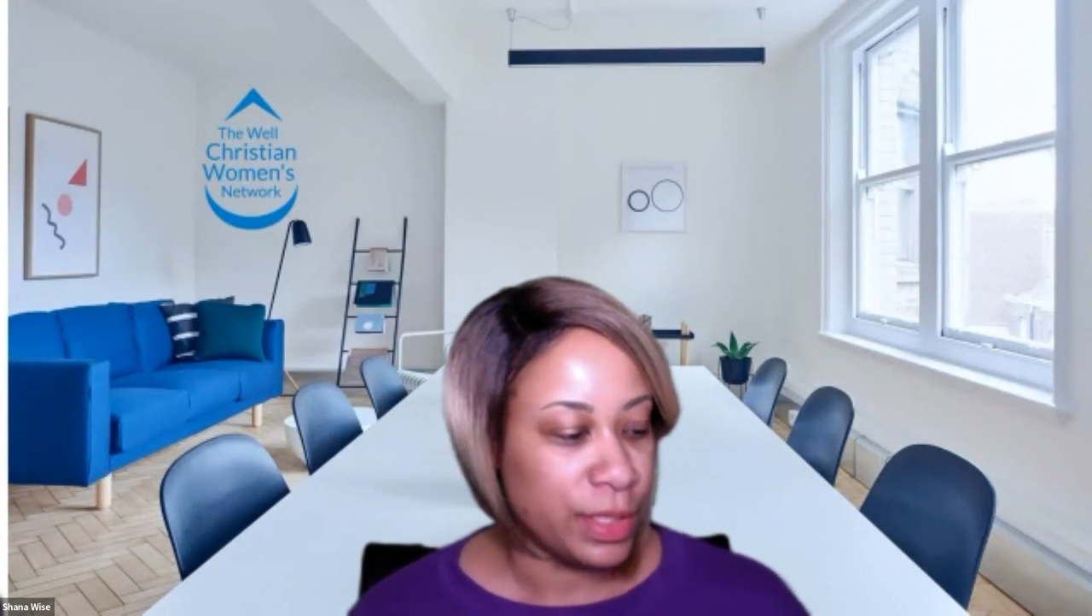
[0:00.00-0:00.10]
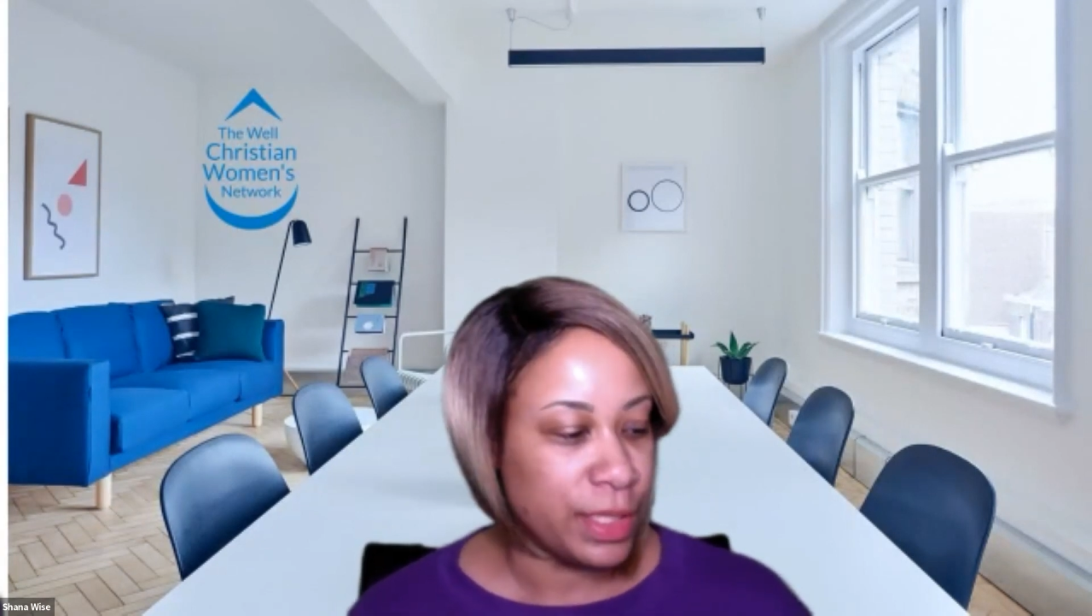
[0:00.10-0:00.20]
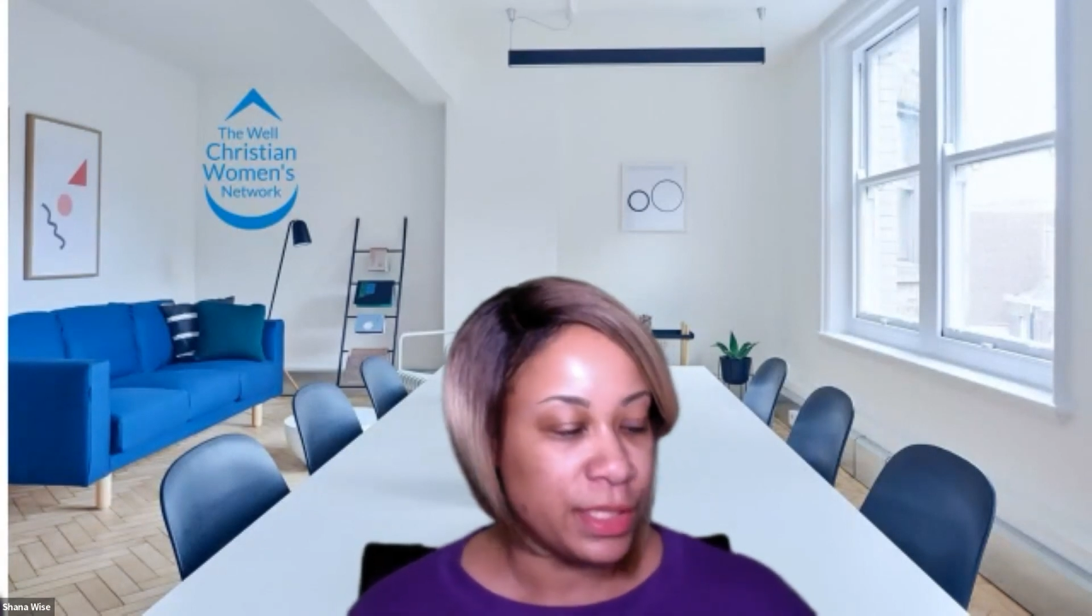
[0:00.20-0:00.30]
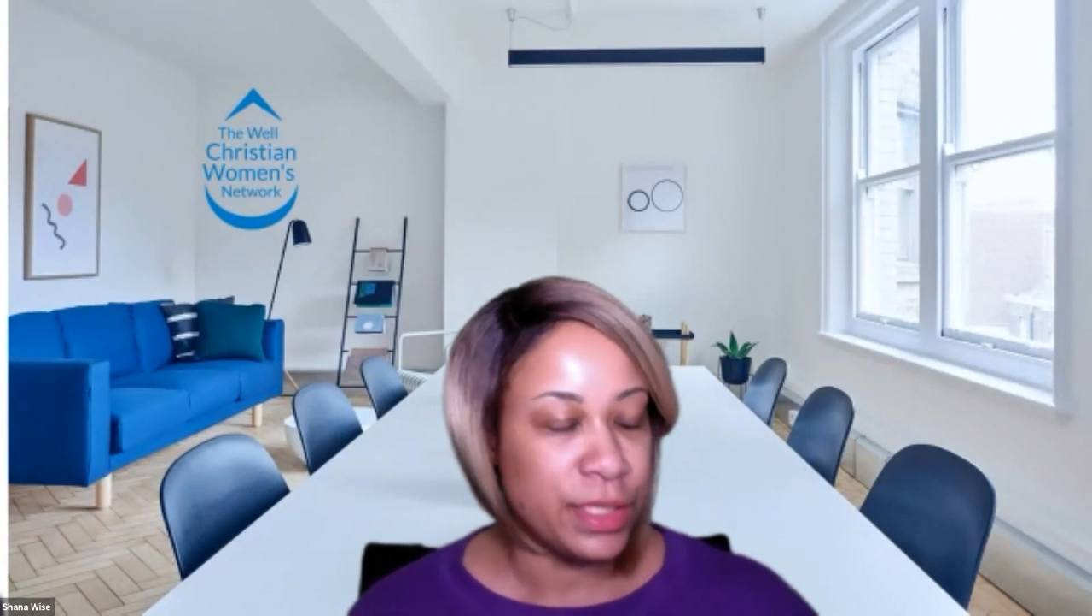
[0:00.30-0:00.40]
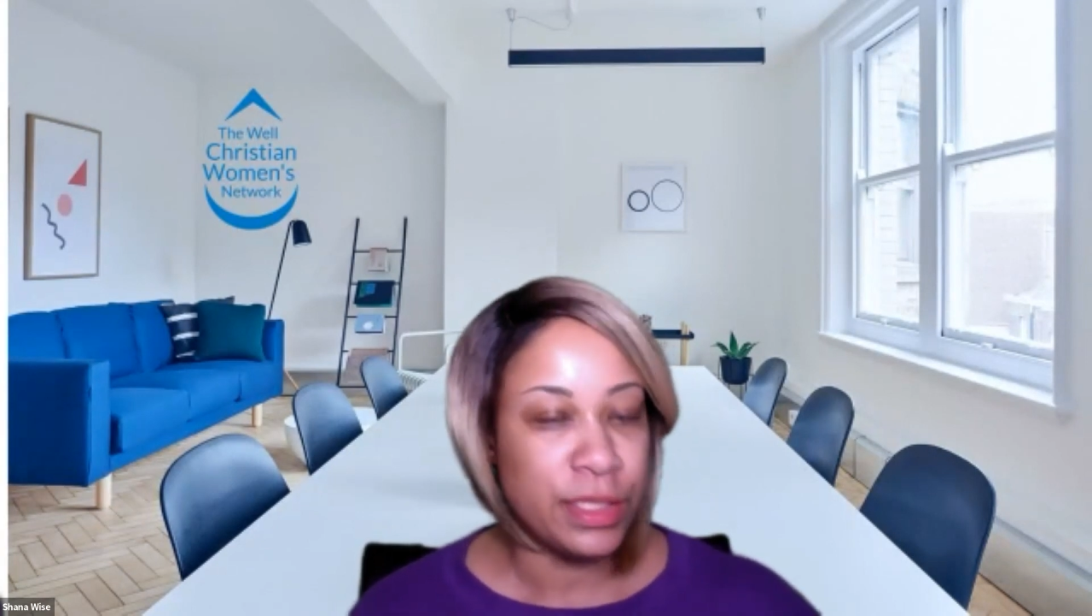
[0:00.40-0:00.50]

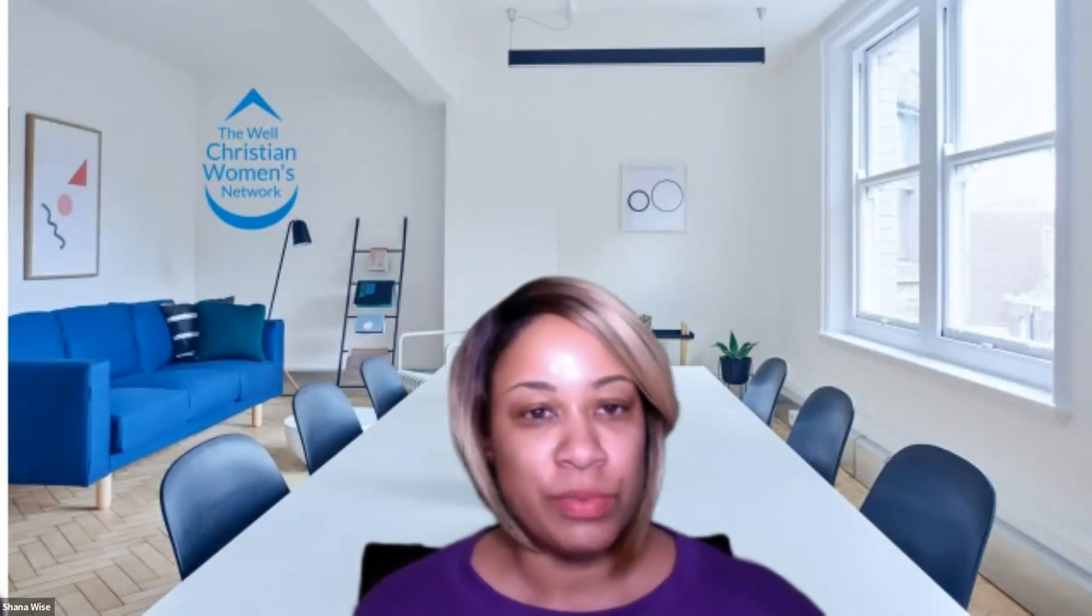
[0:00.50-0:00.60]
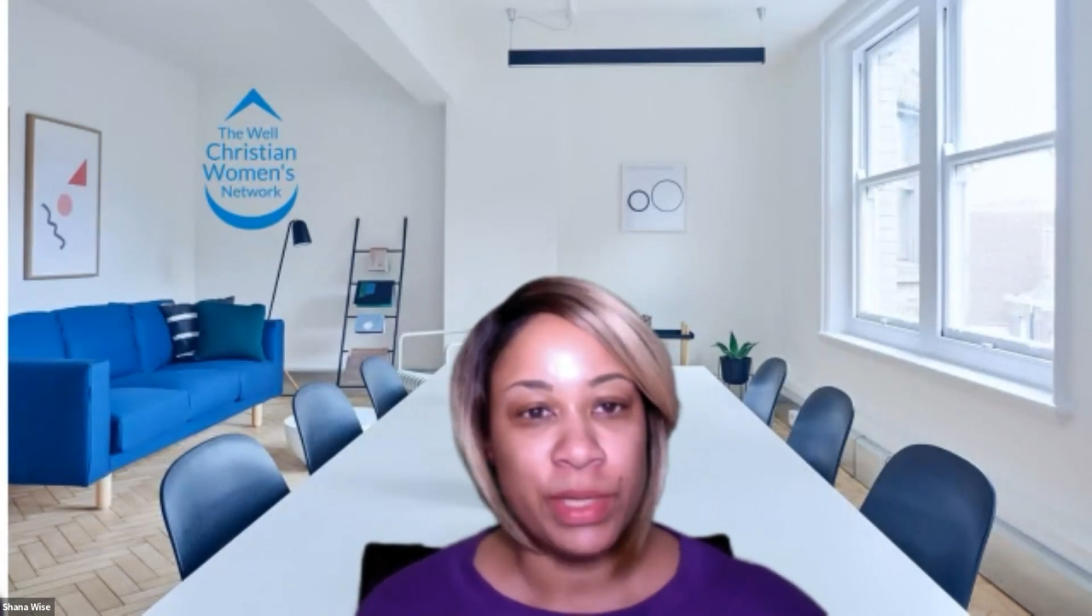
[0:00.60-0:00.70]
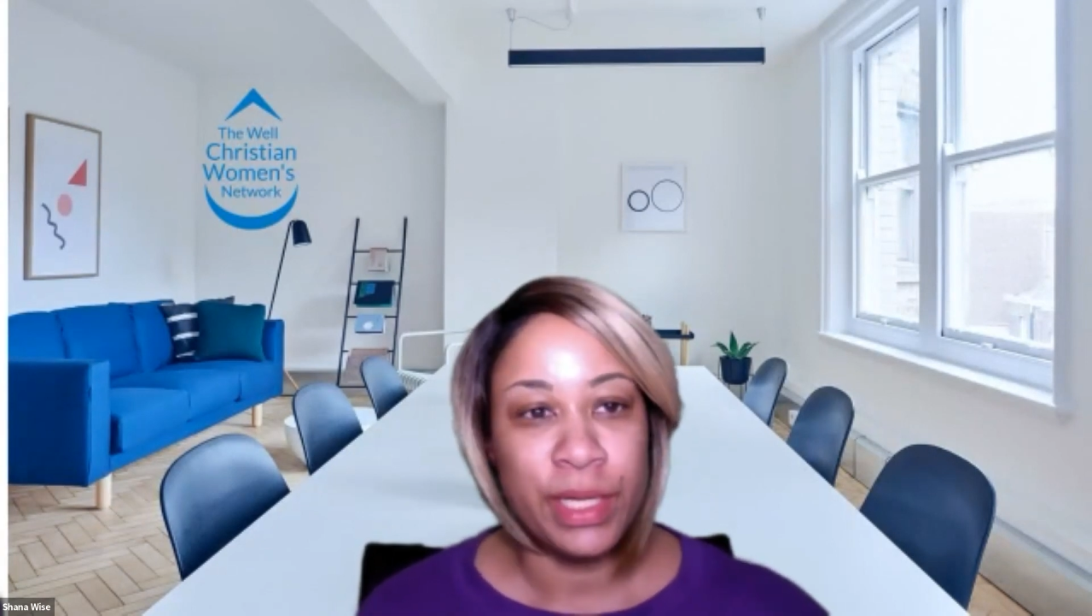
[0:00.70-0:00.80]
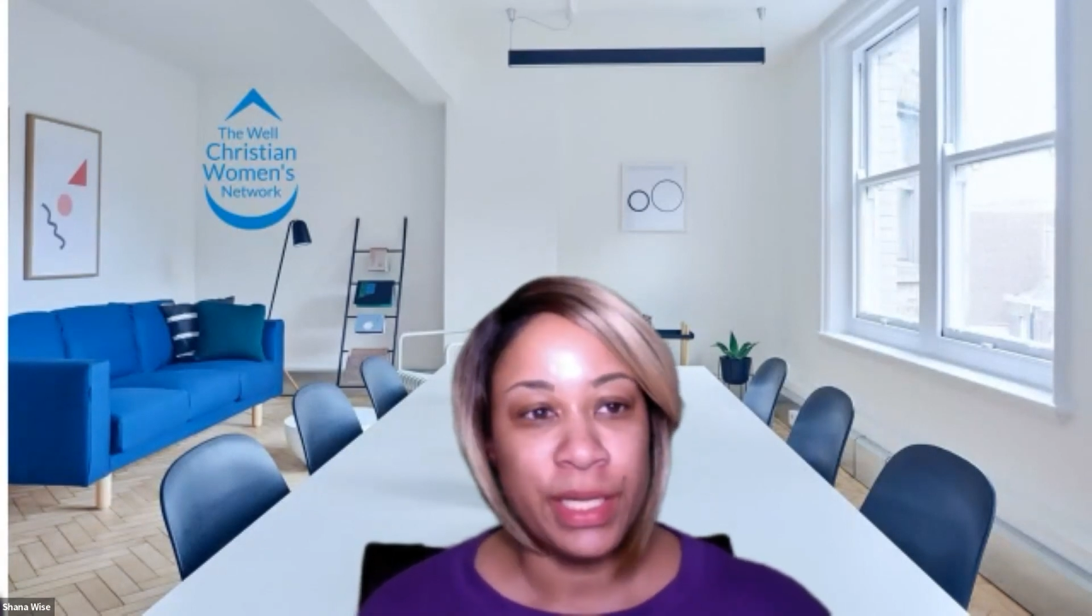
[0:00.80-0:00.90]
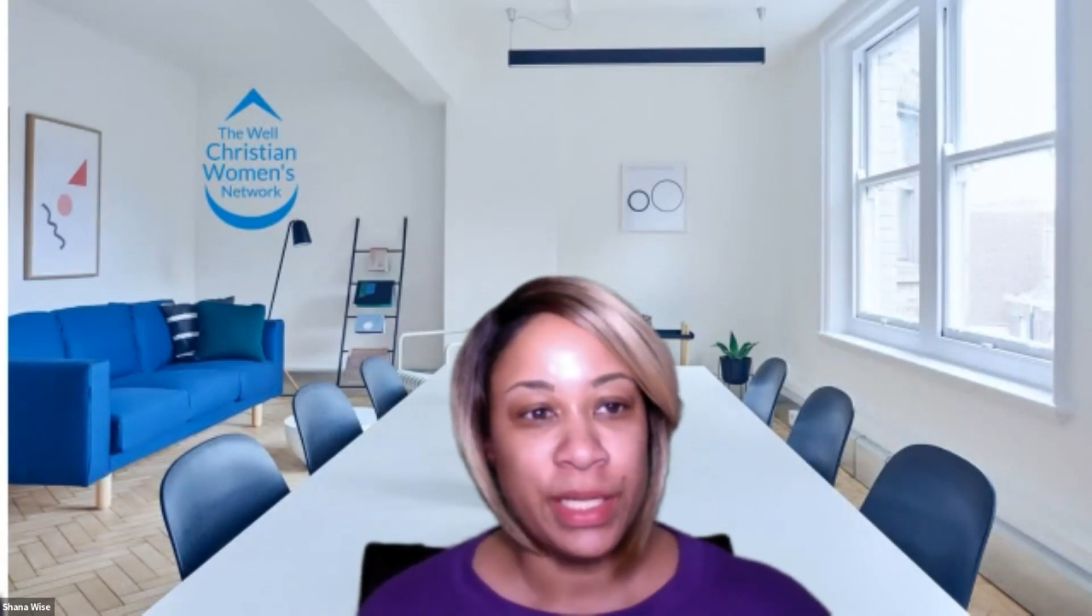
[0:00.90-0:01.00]
this is
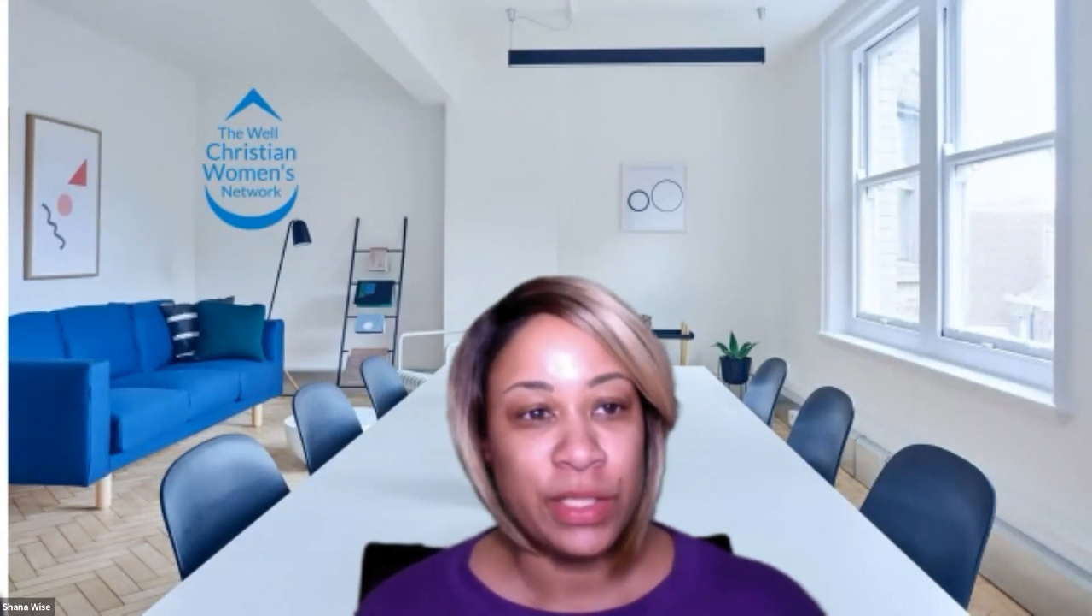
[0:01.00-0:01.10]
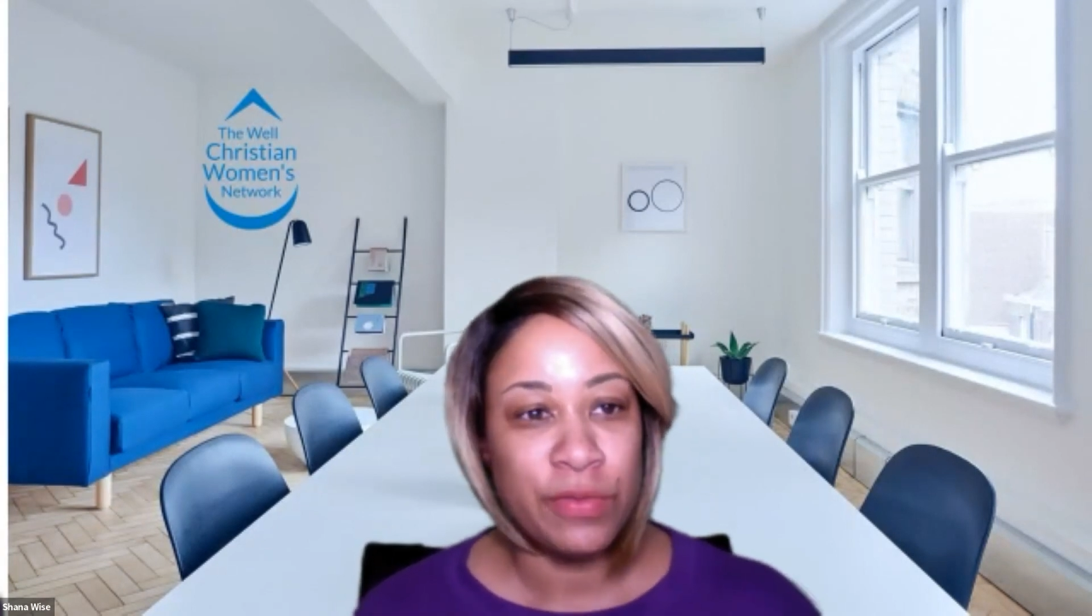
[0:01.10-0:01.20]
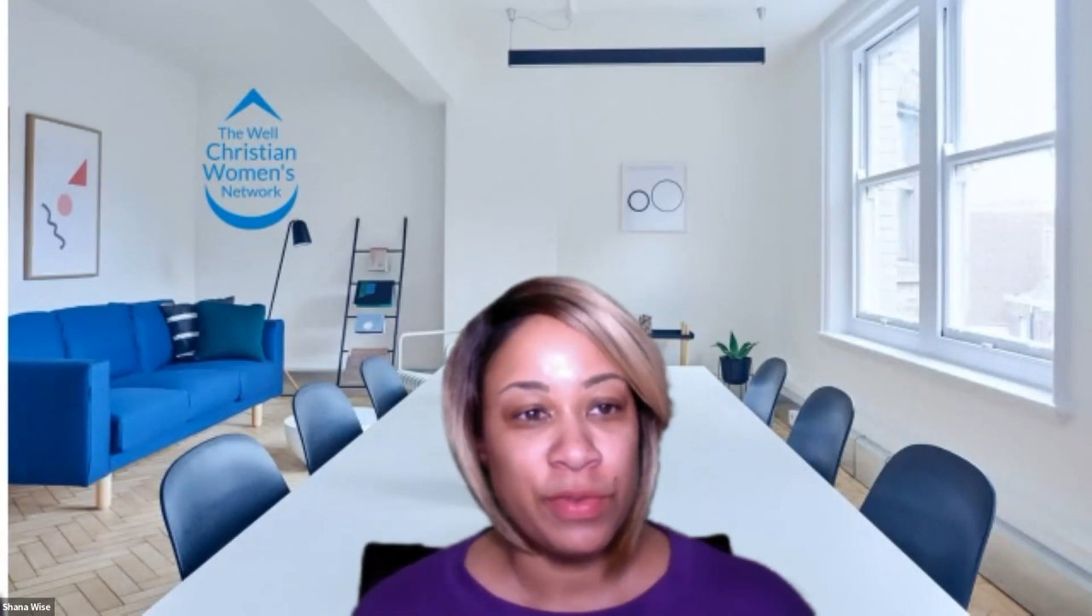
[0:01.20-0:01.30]
what it is.